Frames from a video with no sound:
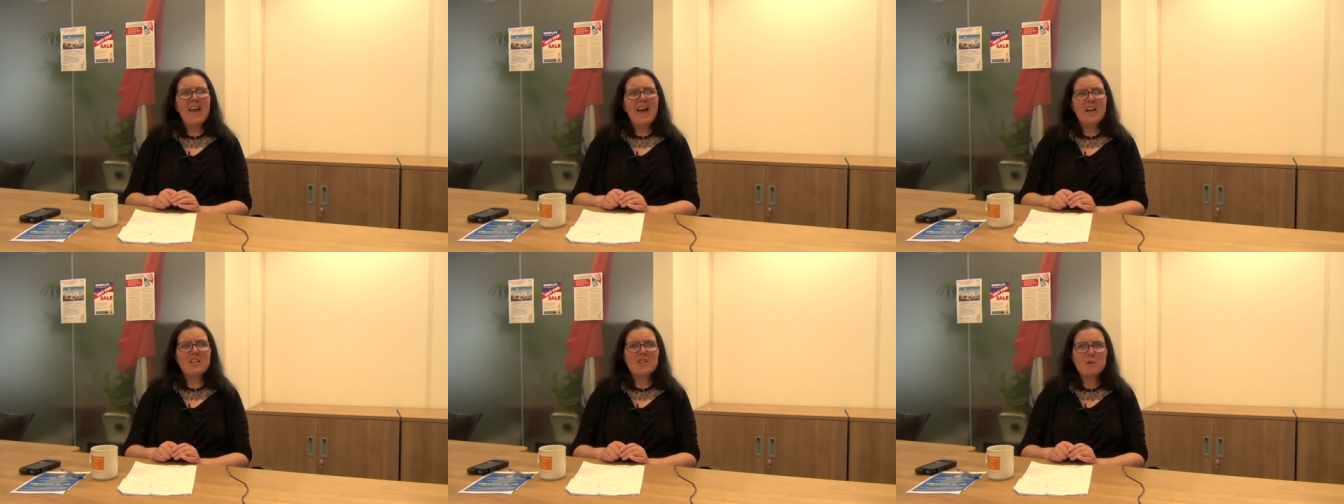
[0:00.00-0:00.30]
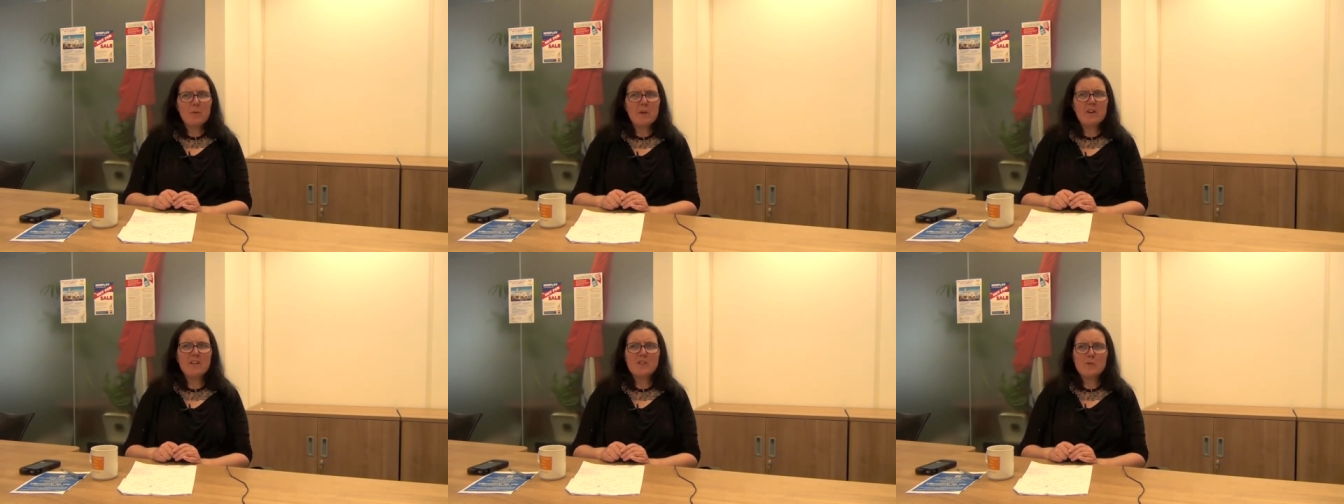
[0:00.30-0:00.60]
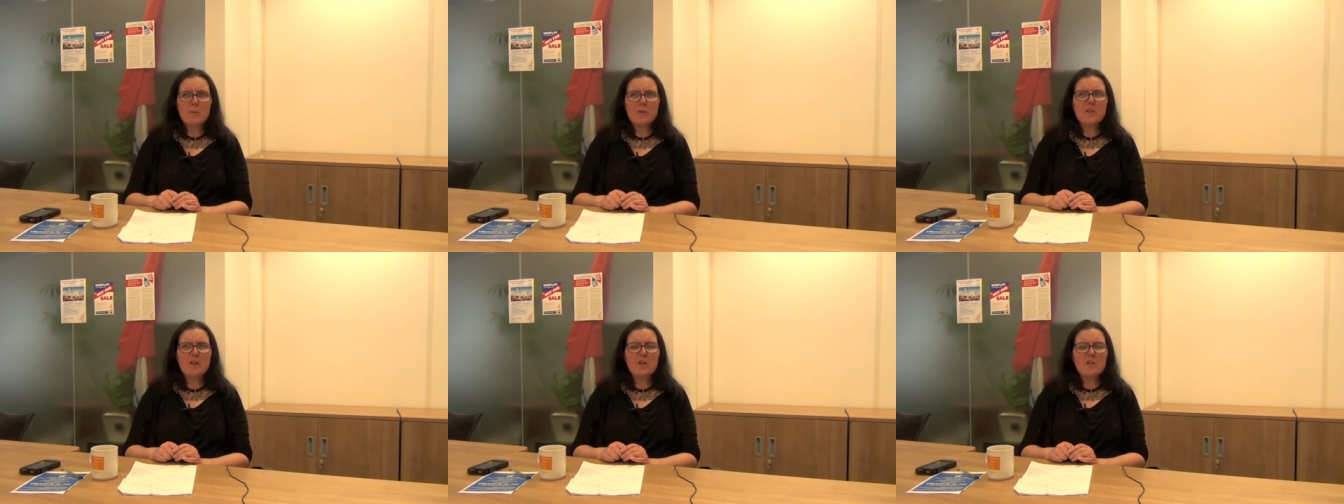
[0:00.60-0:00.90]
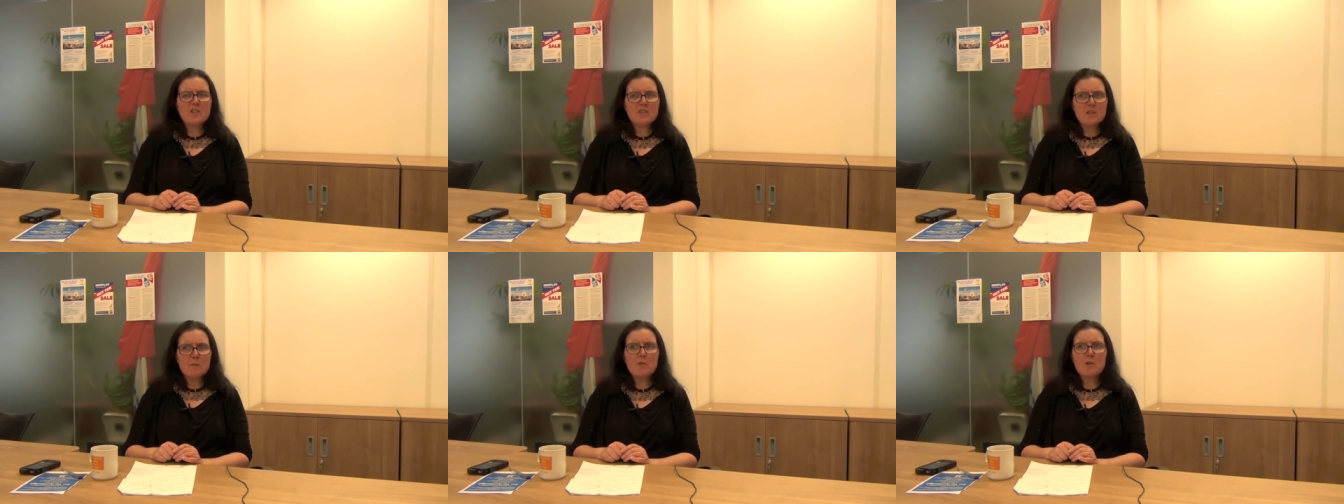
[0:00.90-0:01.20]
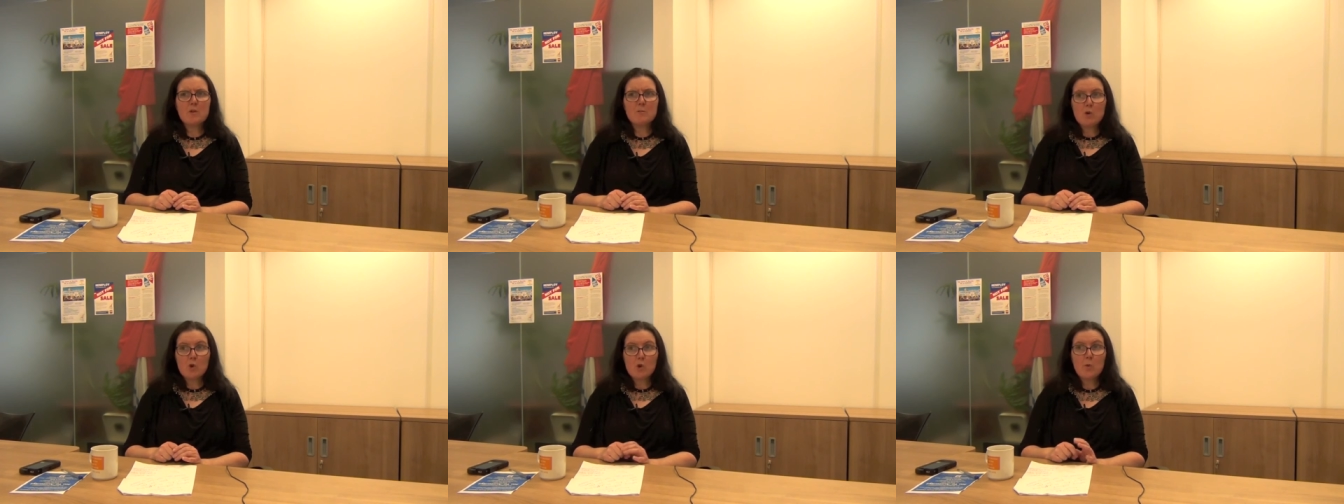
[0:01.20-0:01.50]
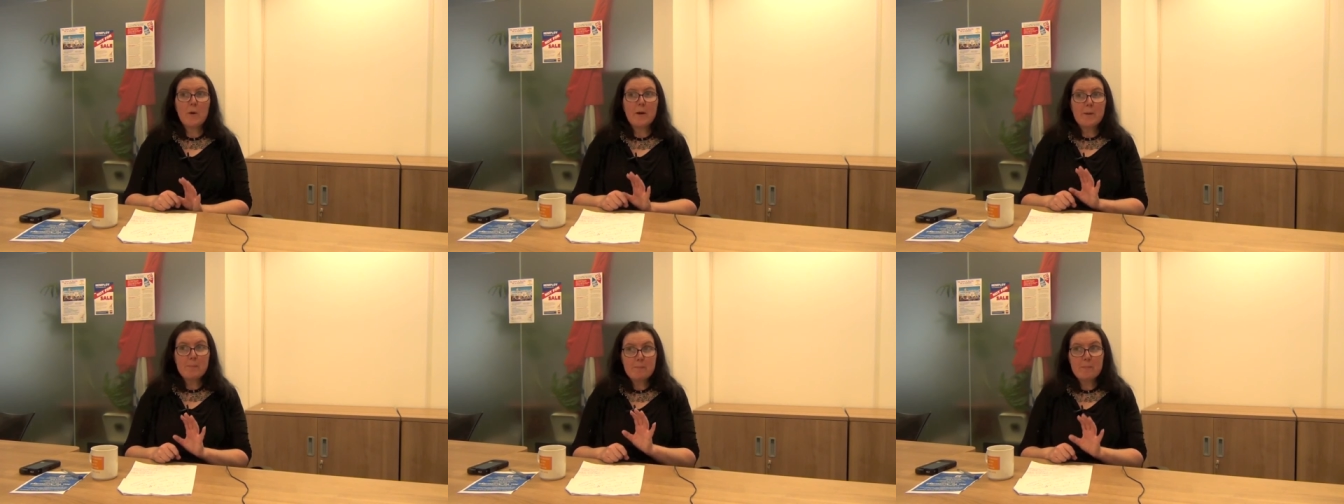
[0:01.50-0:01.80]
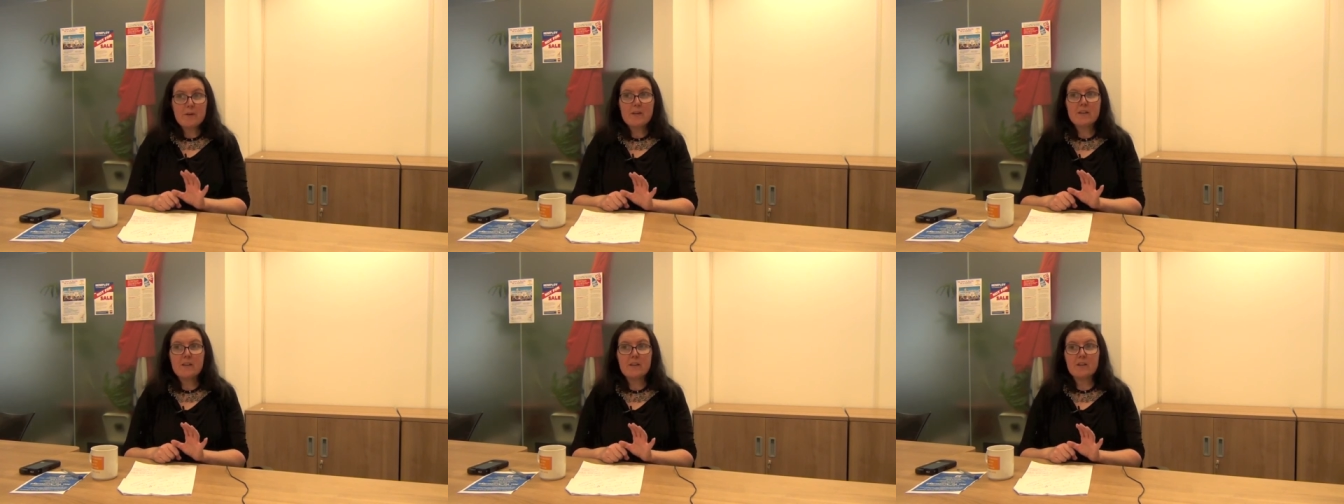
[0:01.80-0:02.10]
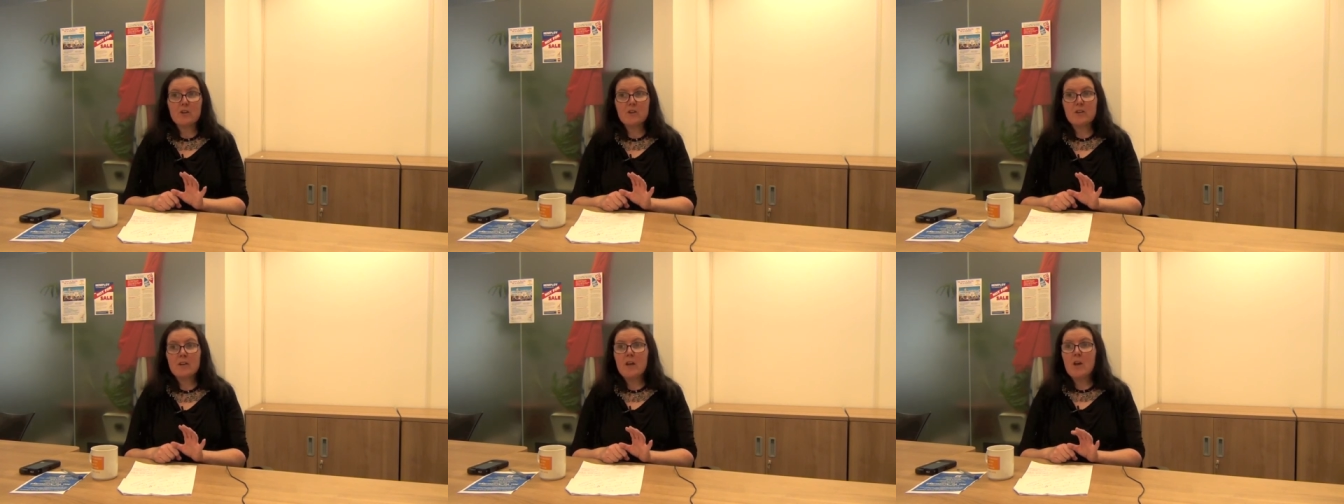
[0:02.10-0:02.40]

and to be honest with you, some of them were quite big